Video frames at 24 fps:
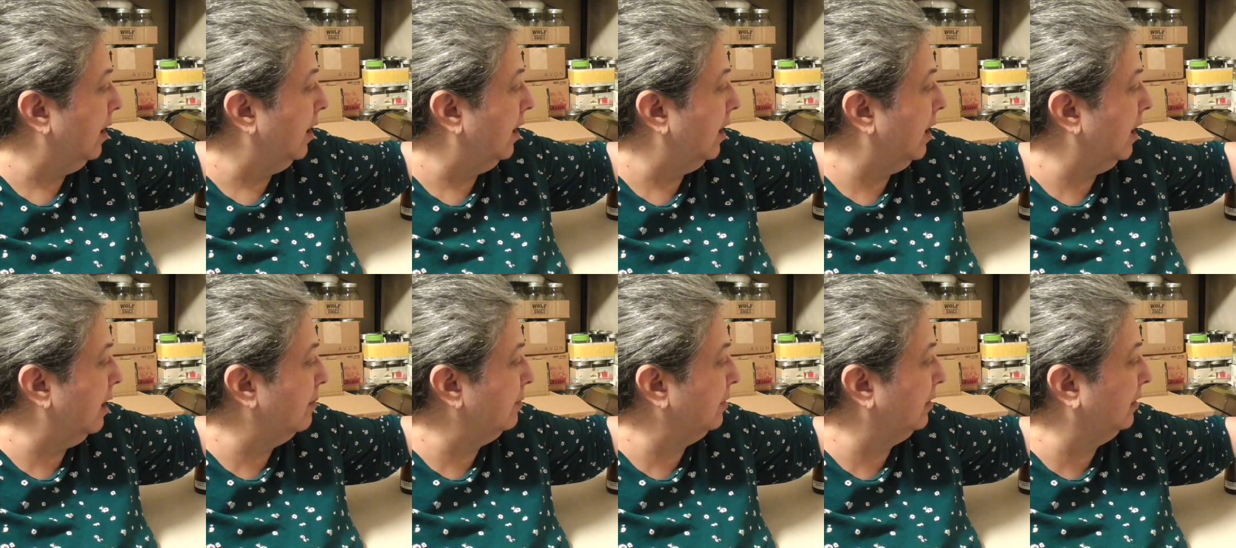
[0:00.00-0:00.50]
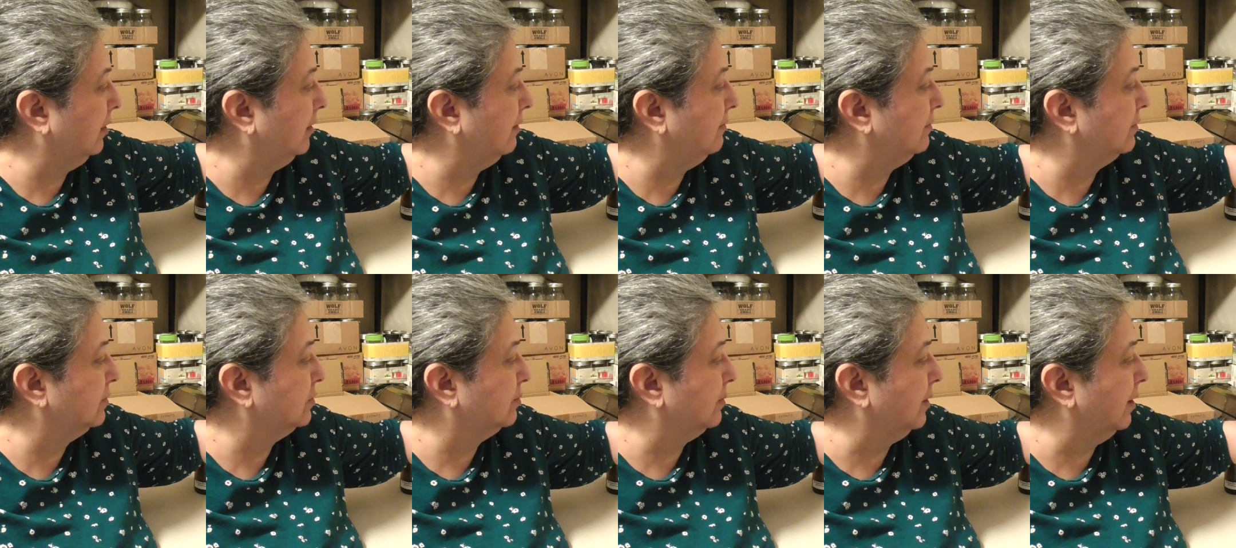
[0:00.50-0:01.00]
I'm going to leave
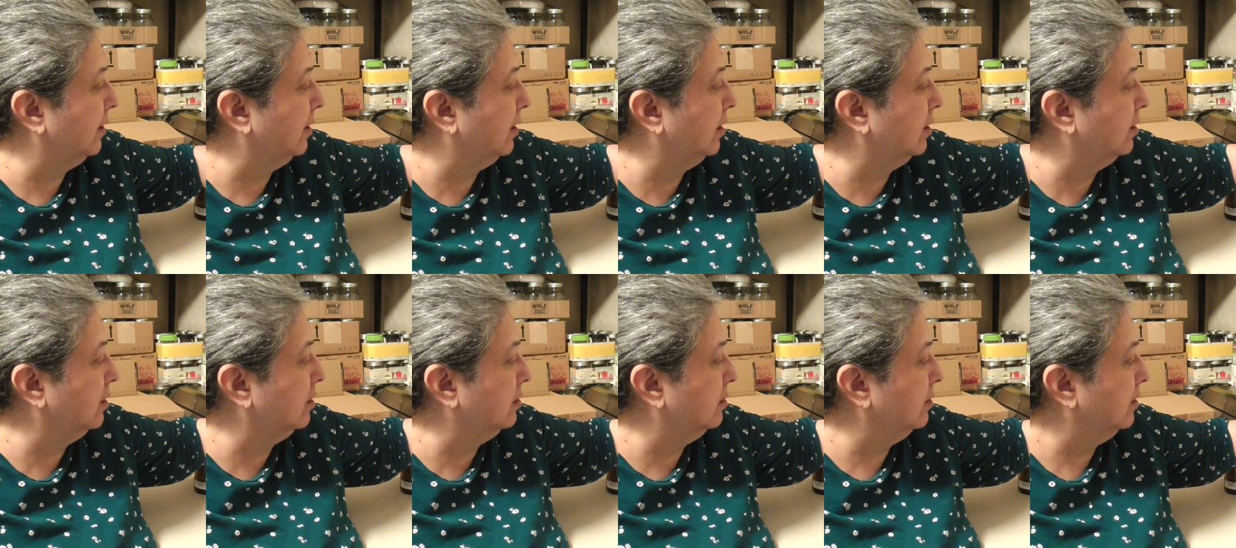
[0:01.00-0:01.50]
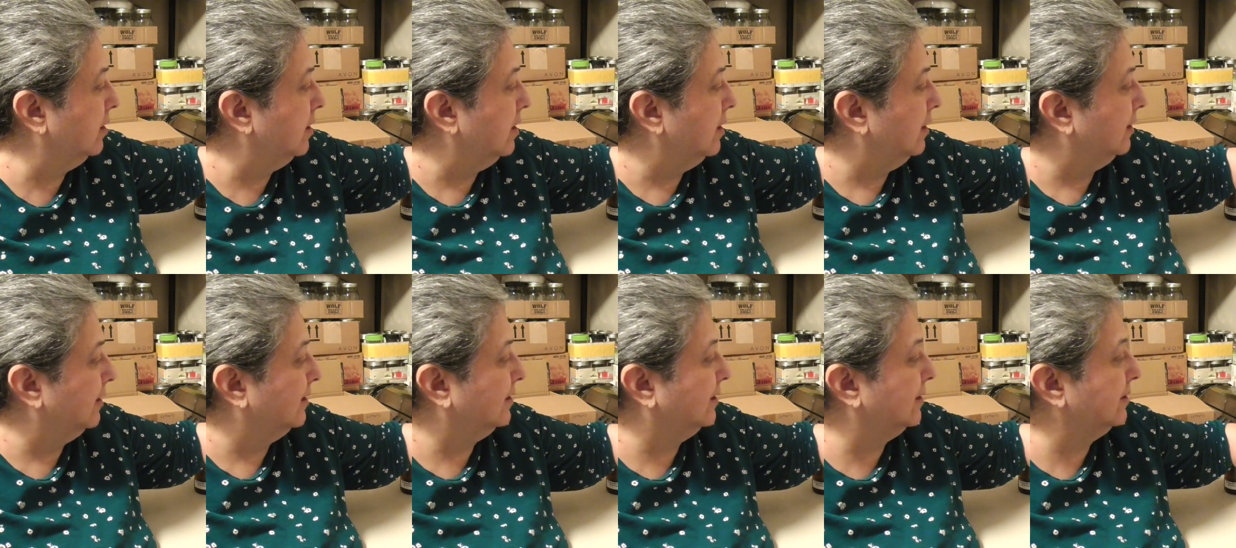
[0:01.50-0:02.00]
this right here.
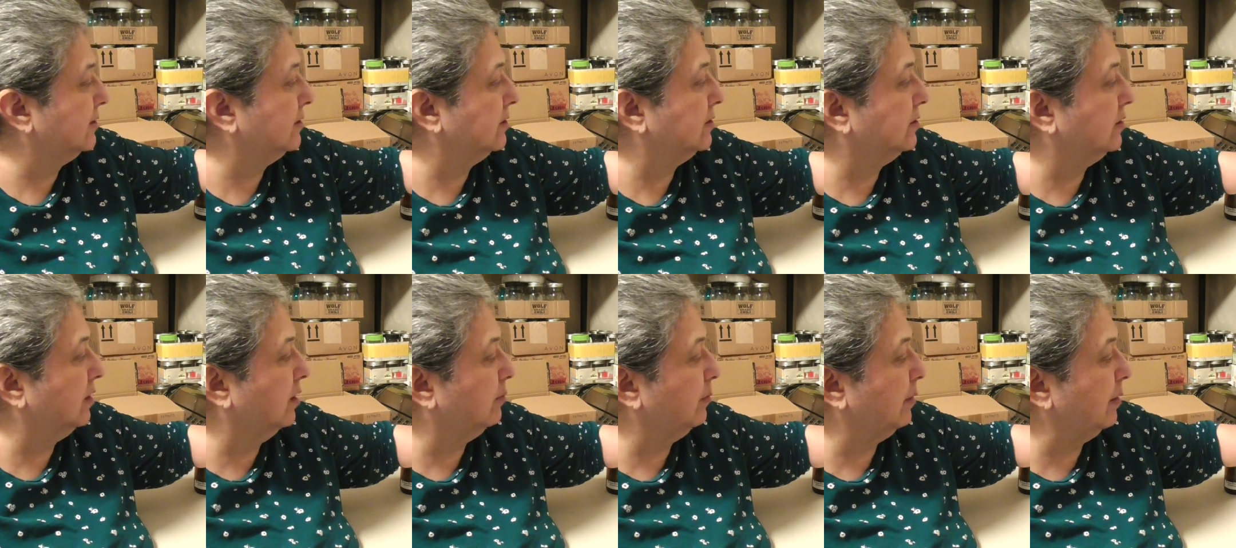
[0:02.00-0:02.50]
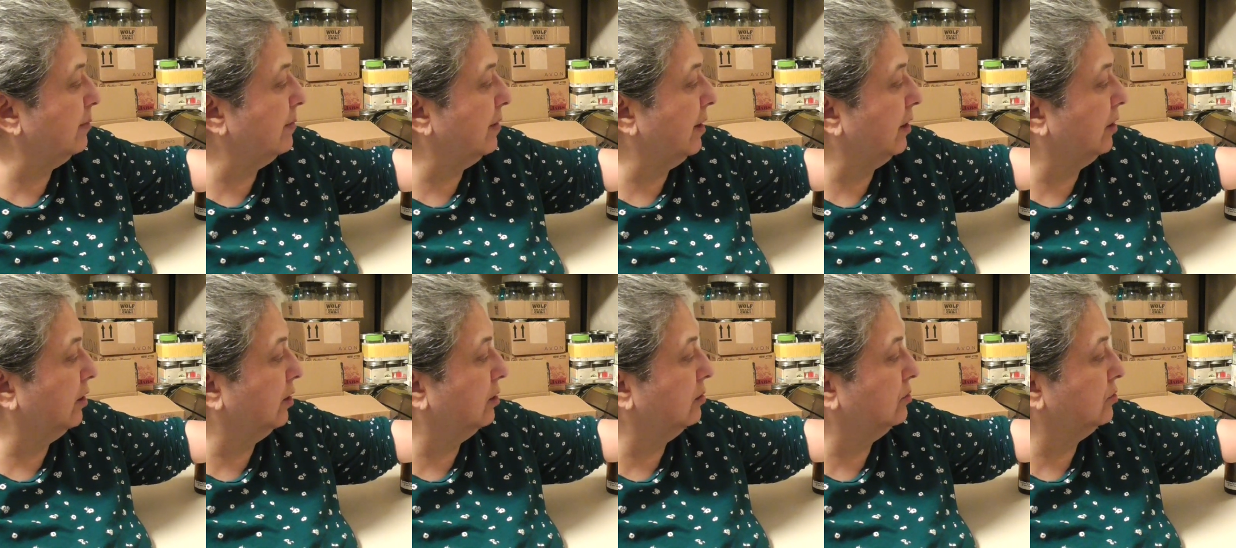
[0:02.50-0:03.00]
This is going to be my
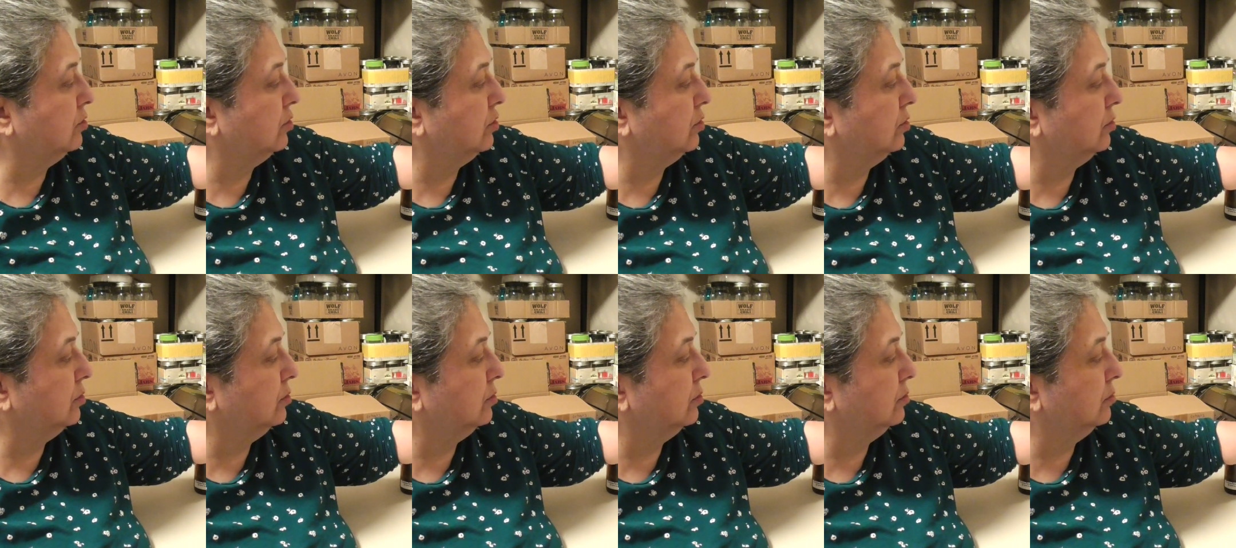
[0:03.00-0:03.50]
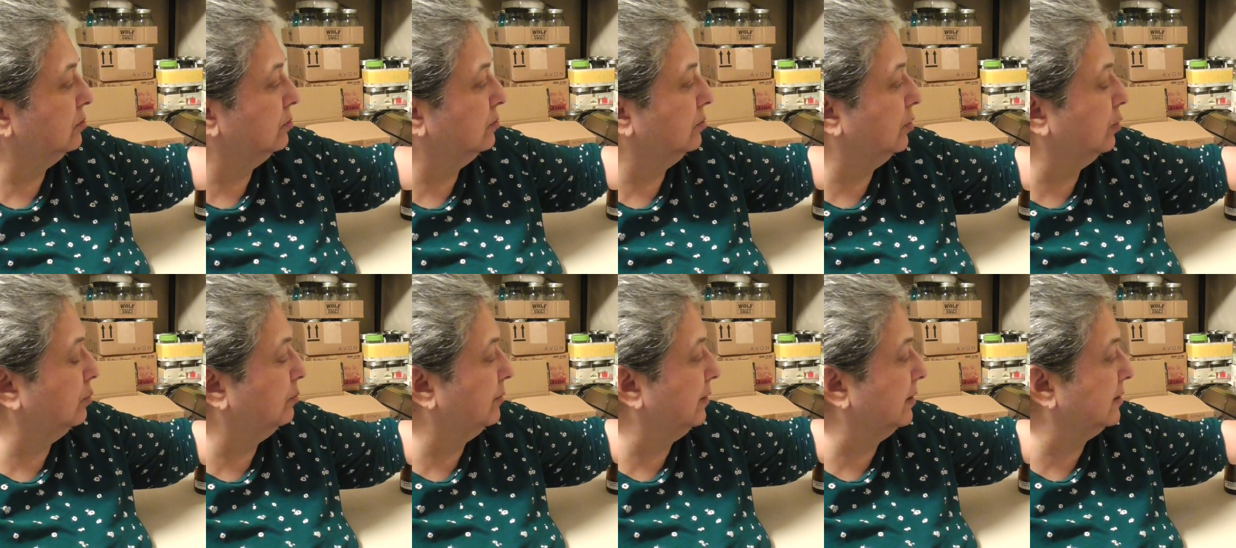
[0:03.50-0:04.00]
go-to.
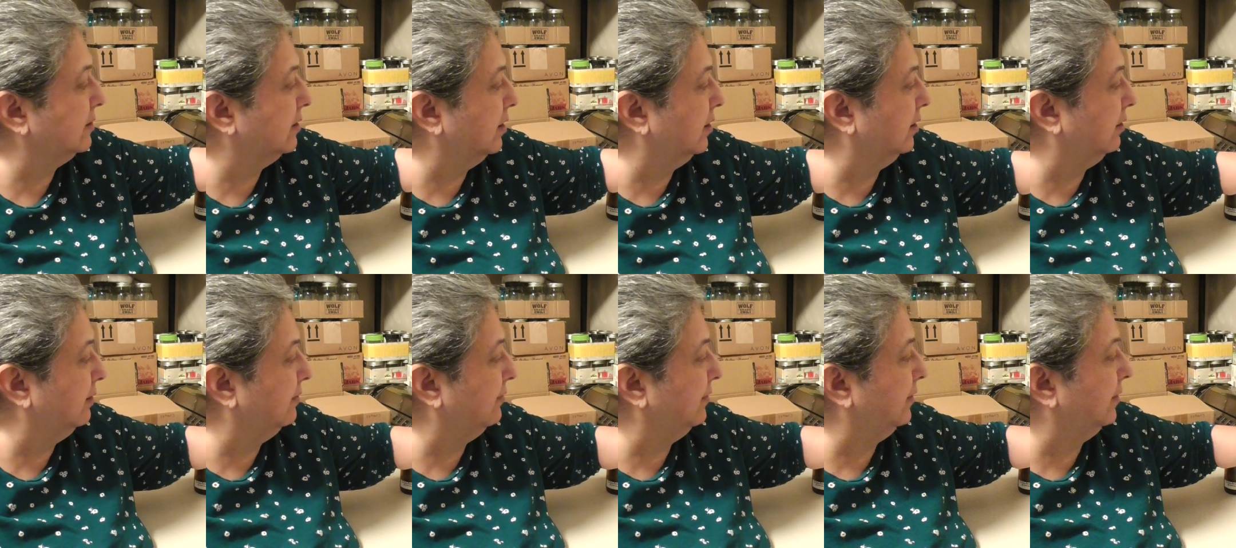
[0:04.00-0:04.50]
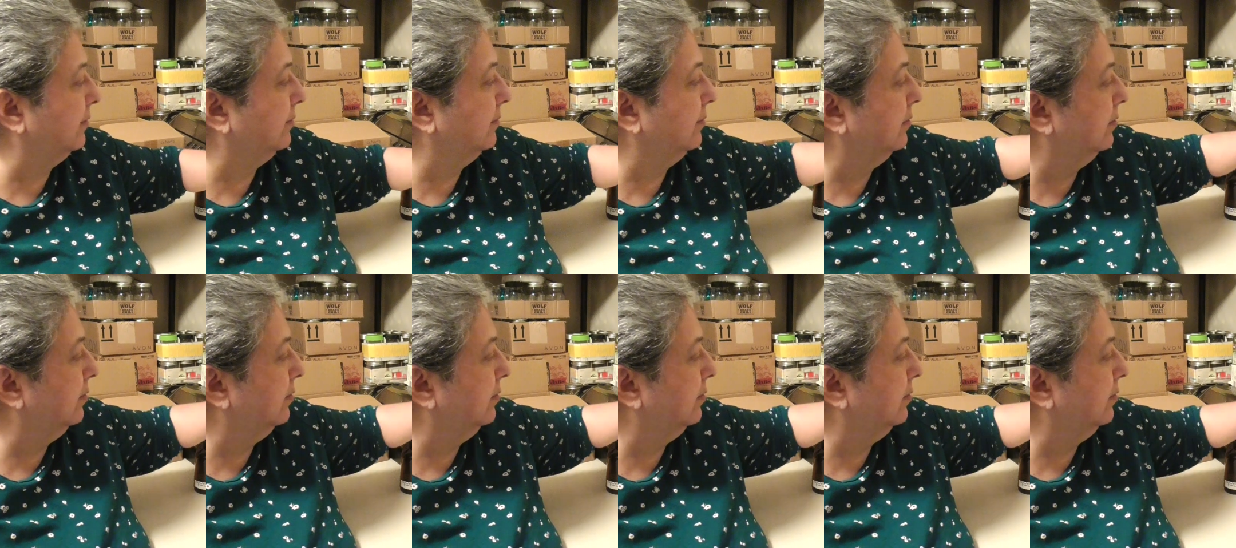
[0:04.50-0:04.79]
Oh, that's not going to fit.